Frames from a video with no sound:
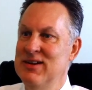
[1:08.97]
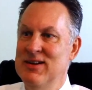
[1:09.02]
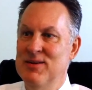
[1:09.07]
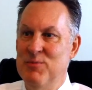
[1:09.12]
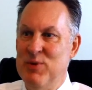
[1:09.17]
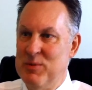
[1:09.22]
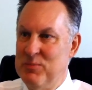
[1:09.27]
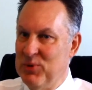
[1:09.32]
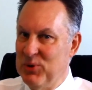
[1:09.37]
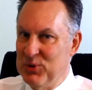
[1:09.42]

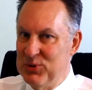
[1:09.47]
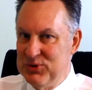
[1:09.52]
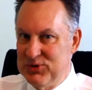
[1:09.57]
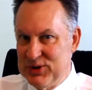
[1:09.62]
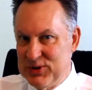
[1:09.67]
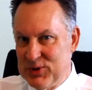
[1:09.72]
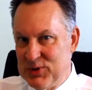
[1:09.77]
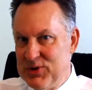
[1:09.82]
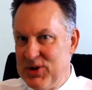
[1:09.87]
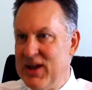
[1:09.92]
people losing
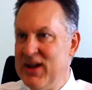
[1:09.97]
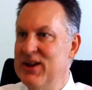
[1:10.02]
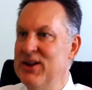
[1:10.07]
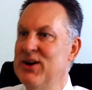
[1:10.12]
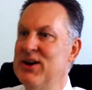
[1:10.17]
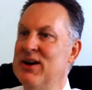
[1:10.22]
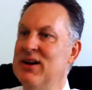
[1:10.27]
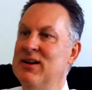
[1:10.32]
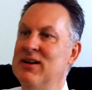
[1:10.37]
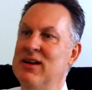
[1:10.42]
their
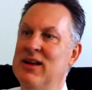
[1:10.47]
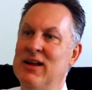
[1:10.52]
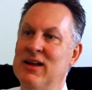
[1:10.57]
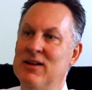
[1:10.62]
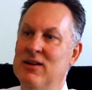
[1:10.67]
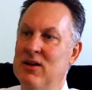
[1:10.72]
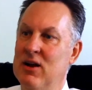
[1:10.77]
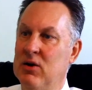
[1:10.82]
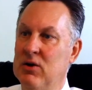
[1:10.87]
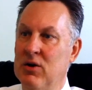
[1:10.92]
data and,
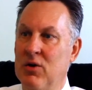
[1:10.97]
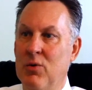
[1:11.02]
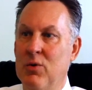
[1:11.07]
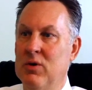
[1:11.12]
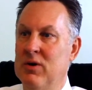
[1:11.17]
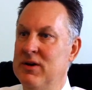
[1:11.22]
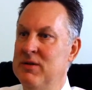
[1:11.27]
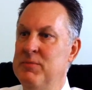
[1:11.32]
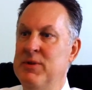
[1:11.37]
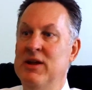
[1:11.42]
and or, or
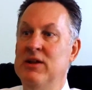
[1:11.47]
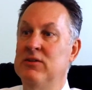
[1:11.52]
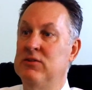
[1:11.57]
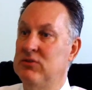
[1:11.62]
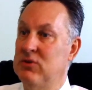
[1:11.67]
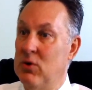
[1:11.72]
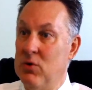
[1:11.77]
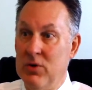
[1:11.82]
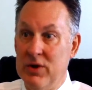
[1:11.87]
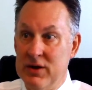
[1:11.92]
it being
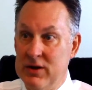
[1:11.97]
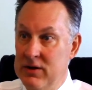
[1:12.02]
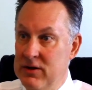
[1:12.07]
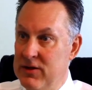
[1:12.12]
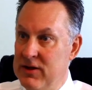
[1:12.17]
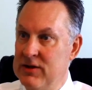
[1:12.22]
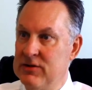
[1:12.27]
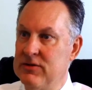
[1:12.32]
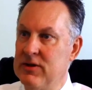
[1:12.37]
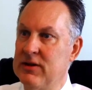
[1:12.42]
stolen and
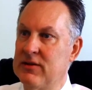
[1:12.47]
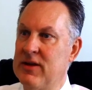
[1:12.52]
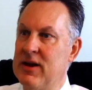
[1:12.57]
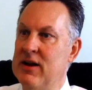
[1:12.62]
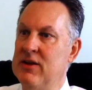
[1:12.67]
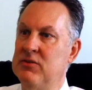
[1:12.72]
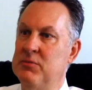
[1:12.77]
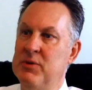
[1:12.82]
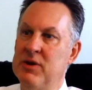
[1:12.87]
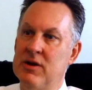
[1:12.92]
things like that.
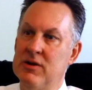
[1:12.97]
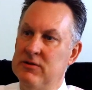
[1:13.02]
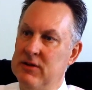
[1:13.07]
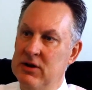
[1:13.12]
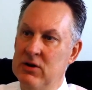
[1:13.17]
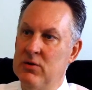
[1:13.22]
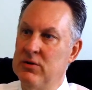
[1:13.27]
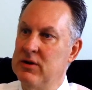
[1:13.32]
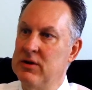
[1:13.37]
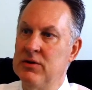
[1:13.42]
It's because they
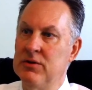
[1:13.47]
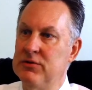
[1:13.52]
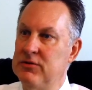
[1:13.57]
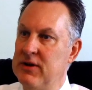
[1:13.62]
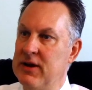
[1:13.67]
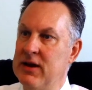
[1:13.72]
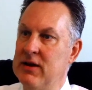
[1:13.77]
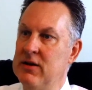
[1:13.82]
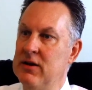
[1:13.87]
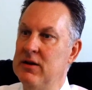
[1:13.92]
don't
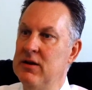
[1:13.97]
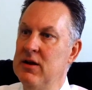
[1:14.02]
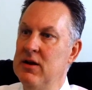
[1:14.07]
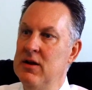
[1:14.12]
understand it.